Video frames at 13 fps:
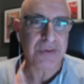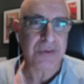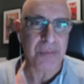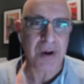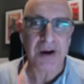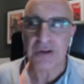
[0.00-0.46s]
at
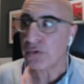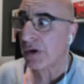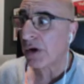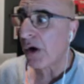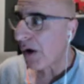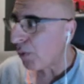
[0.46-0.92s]
what's the market
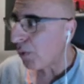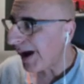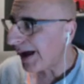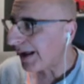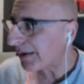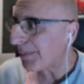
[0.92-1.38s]
doing. Oh,
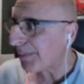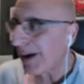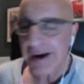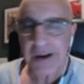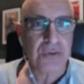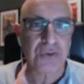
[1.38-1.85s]
well, the
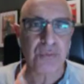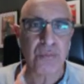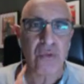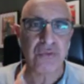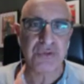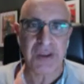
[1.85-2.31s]
market
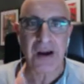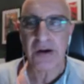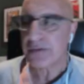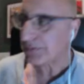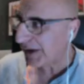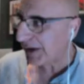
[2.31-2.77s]
just moved
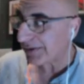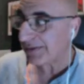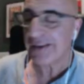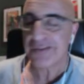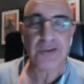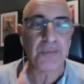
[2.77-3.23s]
down. Yeah,
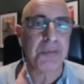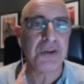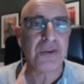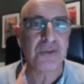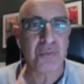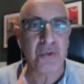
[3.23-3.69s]
the
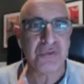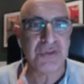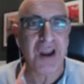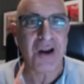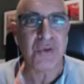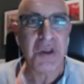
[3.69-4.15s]
S&P just
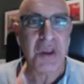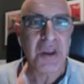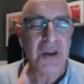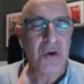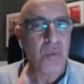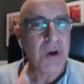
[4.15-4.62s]
moved down.
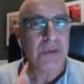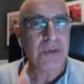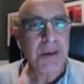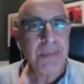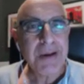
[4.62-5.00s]
Well,